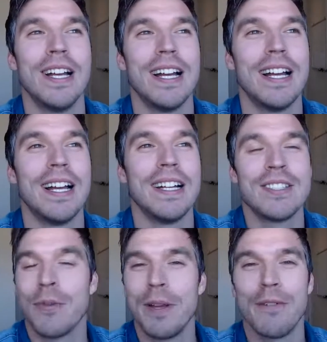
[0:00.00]

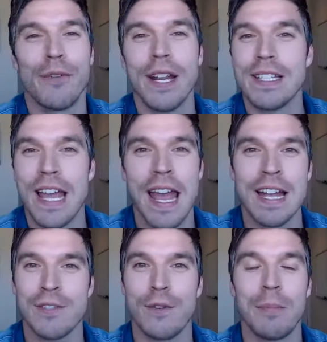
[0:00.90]
Don't be afraid to
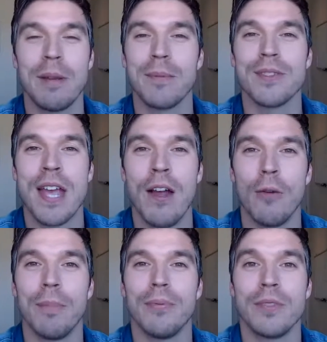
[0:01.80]
ask for people's
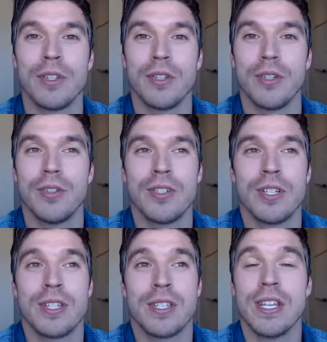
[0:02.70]
help to
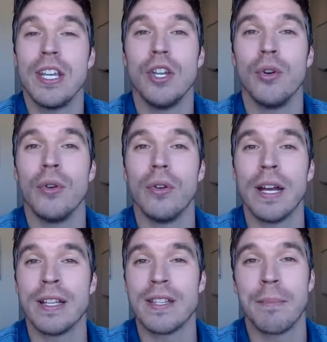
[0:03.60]
see you
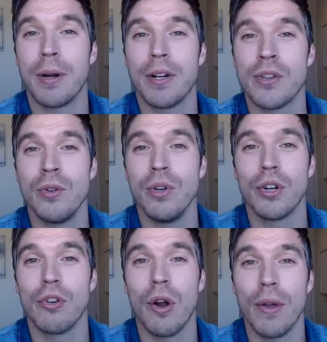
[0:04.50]
as the person who you're
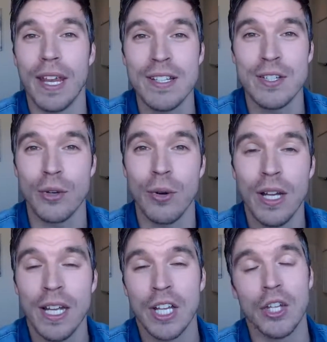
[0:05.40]
growing into.
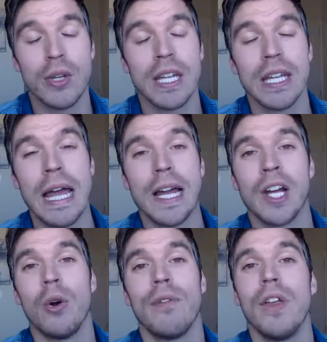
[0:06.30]
You can let
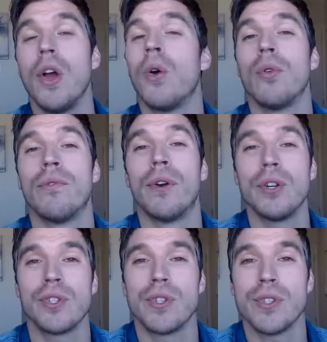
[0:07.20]
go of the old
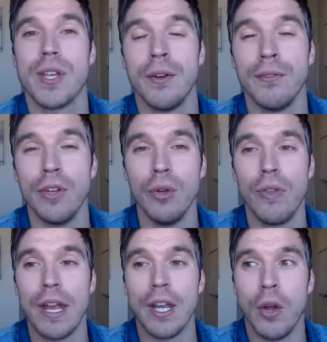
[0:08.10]
versions of you
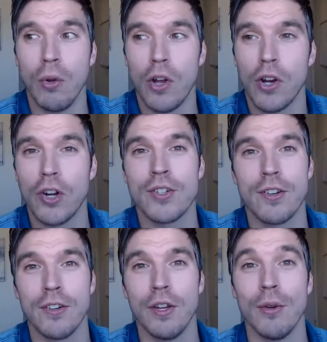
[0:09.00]
that no longer
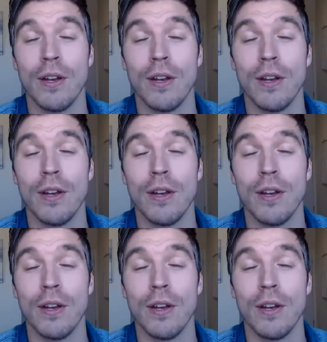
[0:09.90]
serve you.